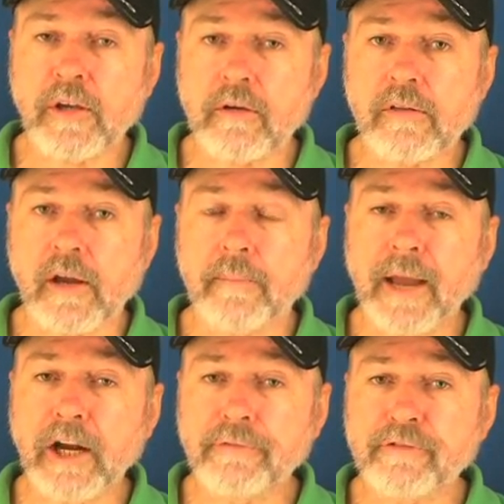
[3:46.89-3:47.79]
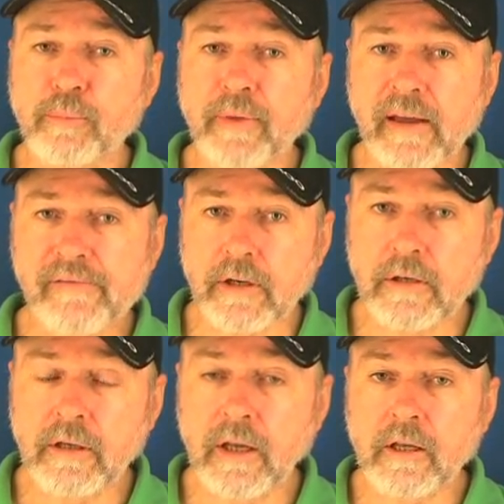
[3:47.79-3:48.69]
showing you that manna from
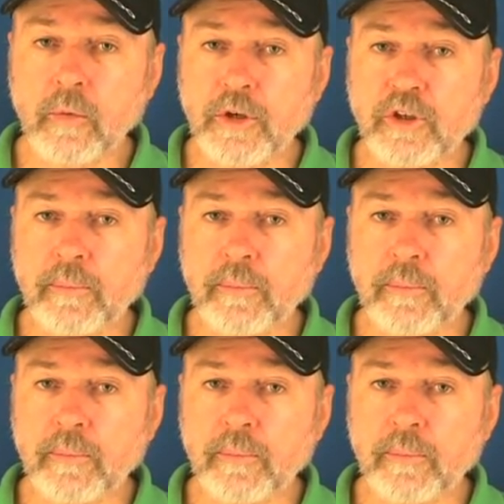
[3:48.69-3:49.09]
heaven,